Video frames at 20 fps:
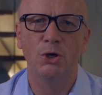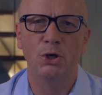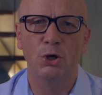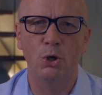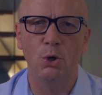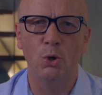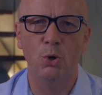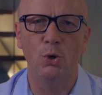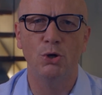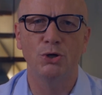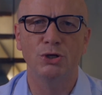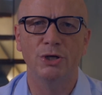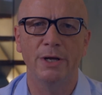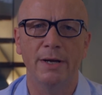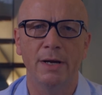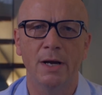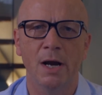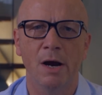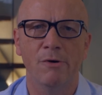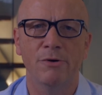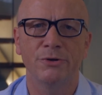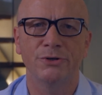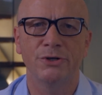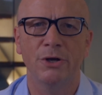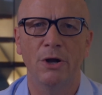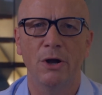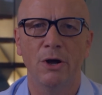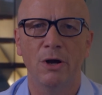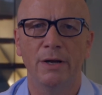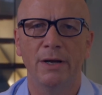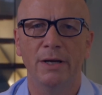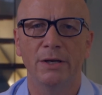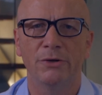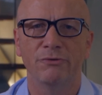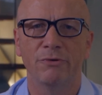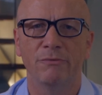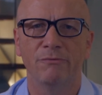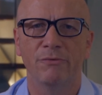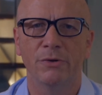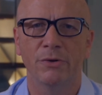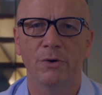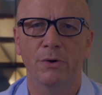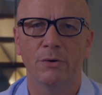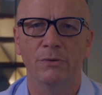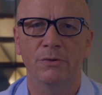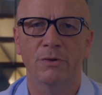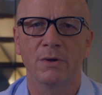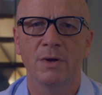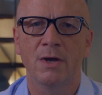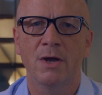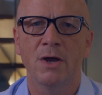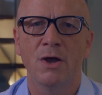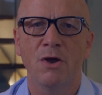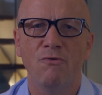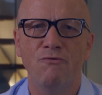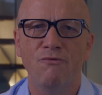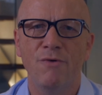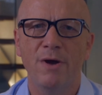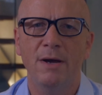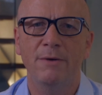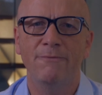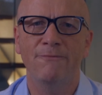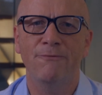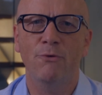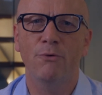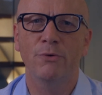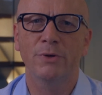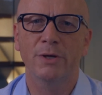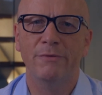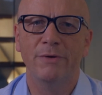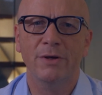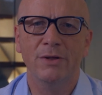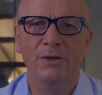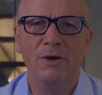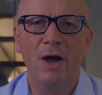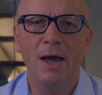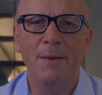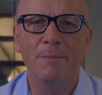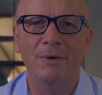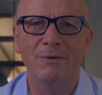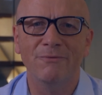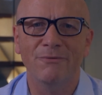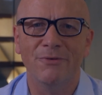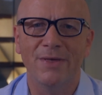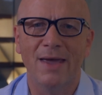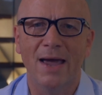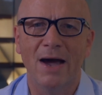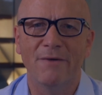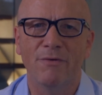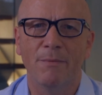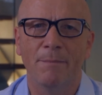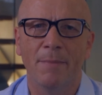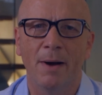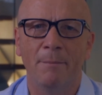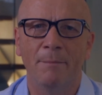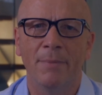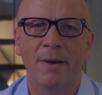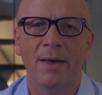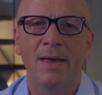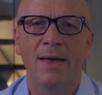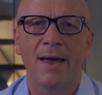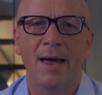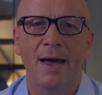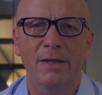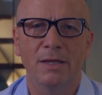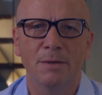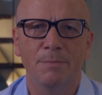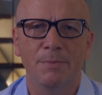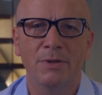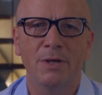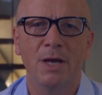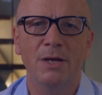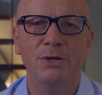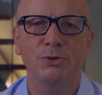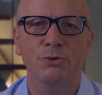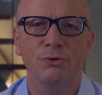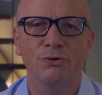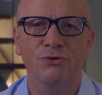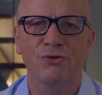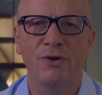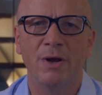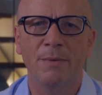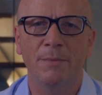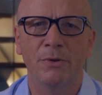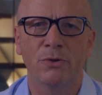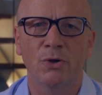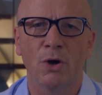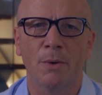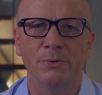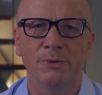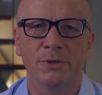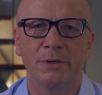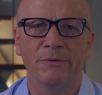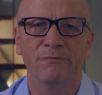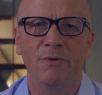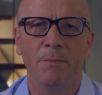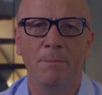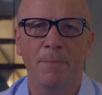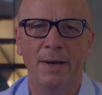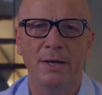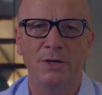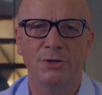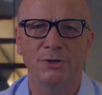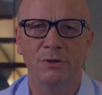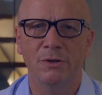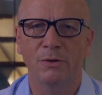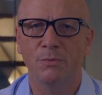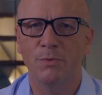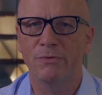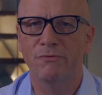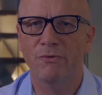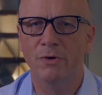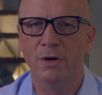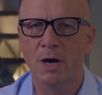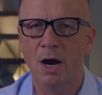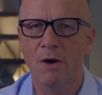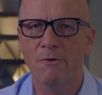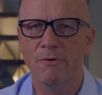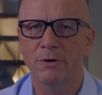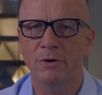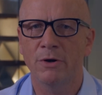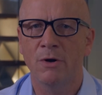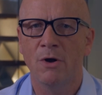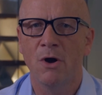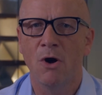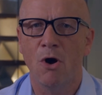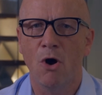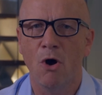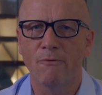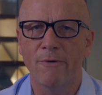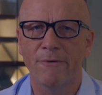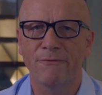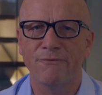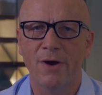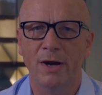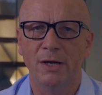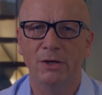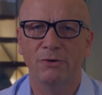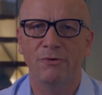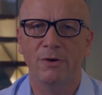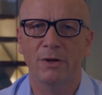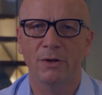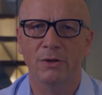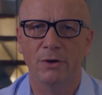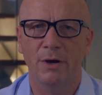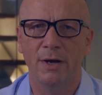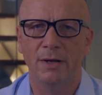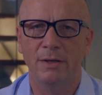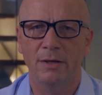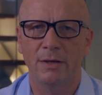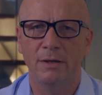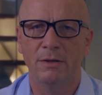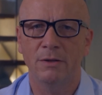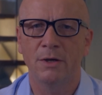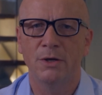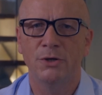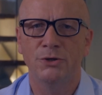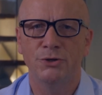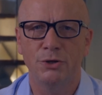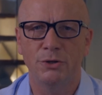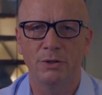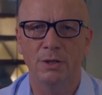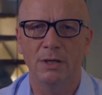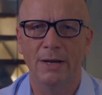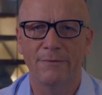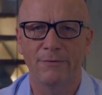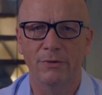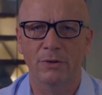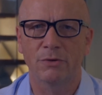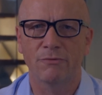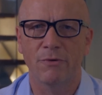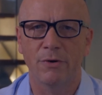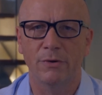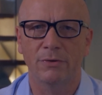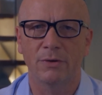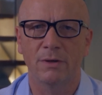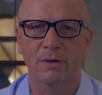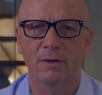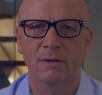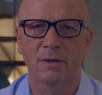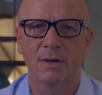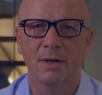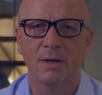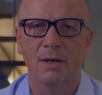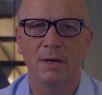hugely encouraging early interim results reinforce our excitement for the alpha pump as a potential treatment option for patients with recurrent or refractory ascites due to liver cirrhosis.